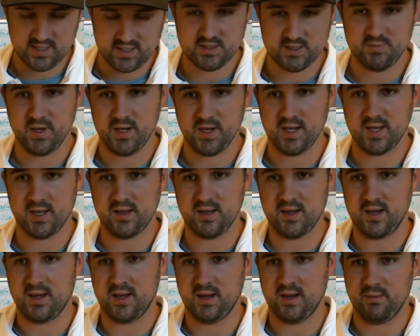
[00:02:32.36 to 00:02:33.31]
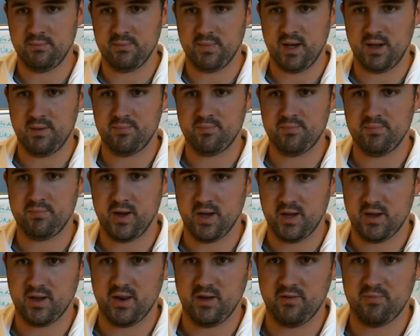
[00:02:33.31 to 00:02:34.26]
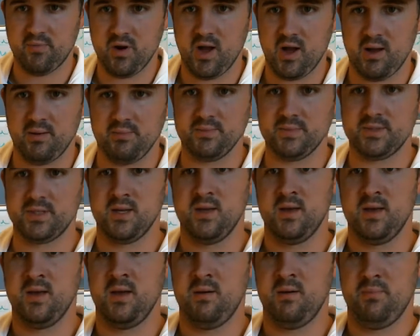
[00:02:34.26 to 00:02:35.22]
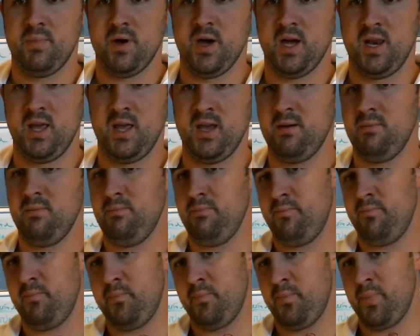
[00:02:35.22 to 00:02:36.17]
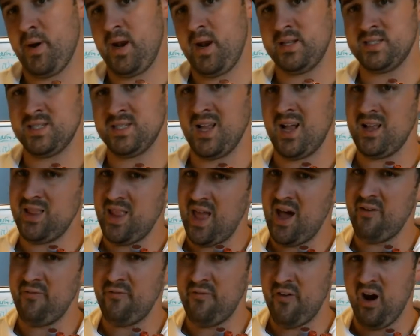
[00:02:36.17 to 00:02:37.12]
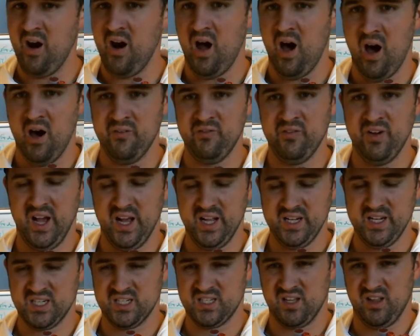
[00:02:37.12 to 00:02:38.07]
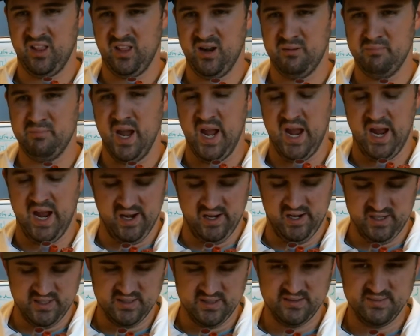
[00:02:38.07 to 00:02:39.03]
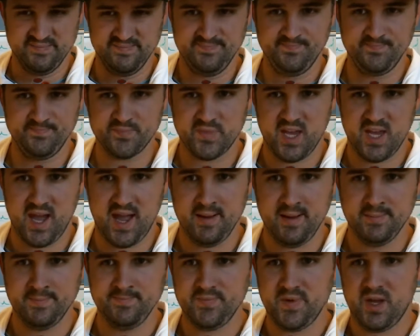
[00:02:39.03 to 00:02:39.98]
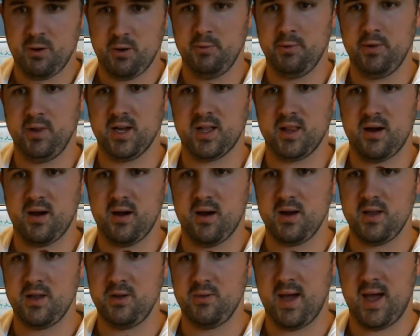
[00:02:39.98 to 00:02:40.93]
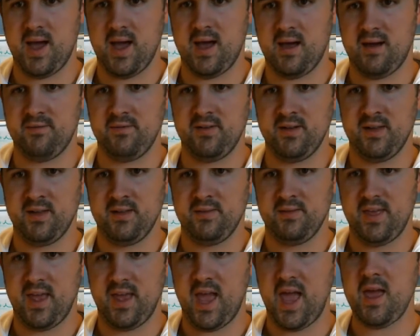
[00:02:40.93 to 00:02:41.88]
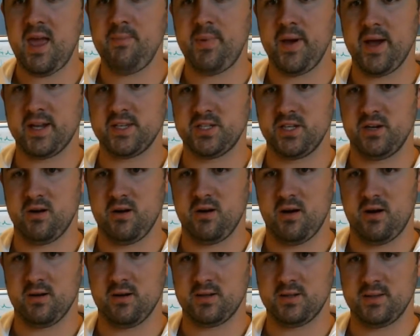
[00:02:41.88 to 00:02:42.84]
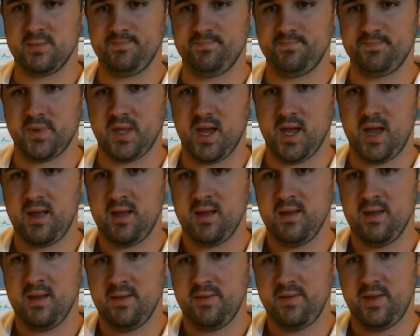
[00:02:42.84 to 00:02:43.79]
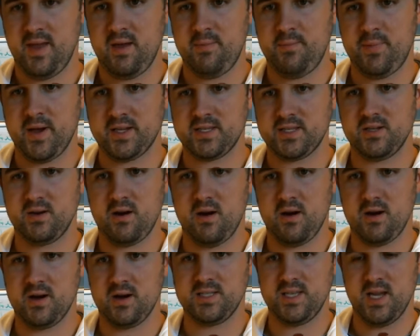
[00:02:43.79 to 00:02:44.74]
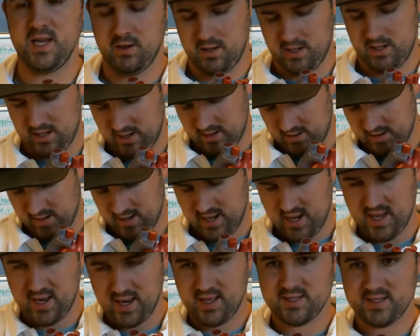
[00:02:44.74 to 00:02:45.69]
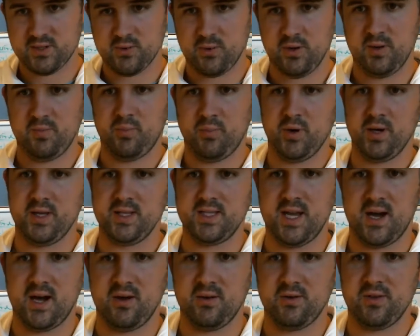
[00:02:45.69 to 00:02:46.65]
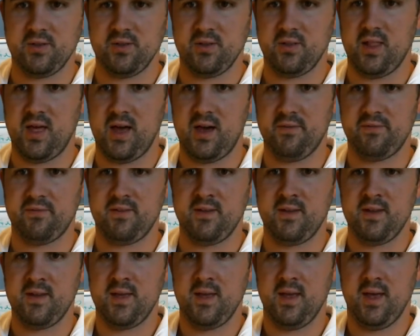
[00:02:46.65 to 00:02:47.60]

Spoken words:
this big, I could have problems, but it's not that far off. It's just a little big, okay? Now, when we look at the heart, you have the apex of your heart, okay? The apex of your heart is down here, and it's going to point down to the left